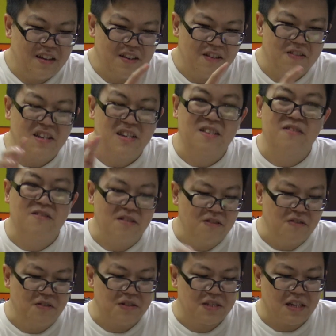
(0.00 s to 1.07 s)
you need to
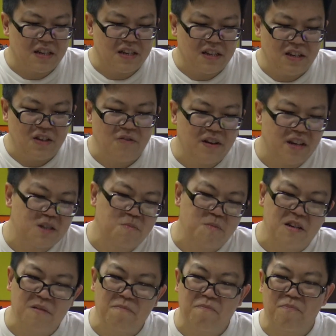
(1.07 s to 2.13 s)
use a
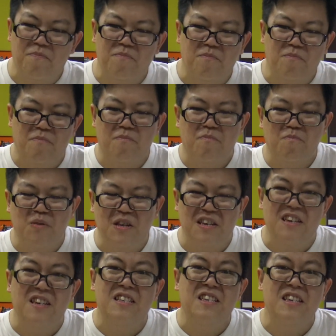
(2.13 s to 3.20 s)
USB
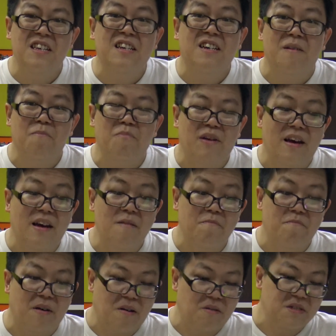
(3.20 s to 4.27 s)
PD
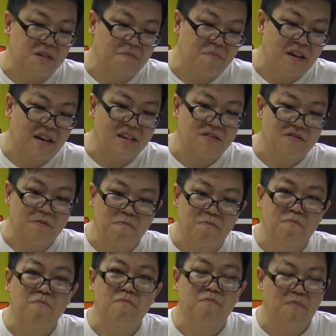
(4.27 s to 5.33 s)
compliant power supply to
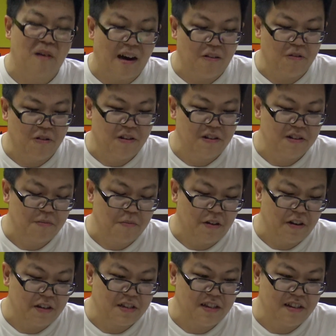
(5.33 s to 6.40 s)
power the
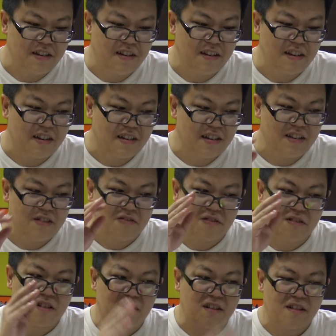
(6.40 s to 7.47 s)
monitor, and then
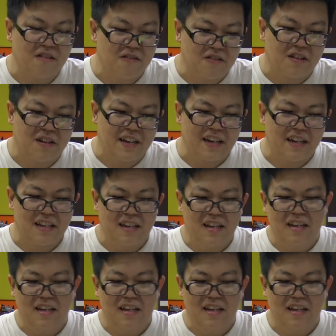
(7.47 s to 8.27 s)
you connect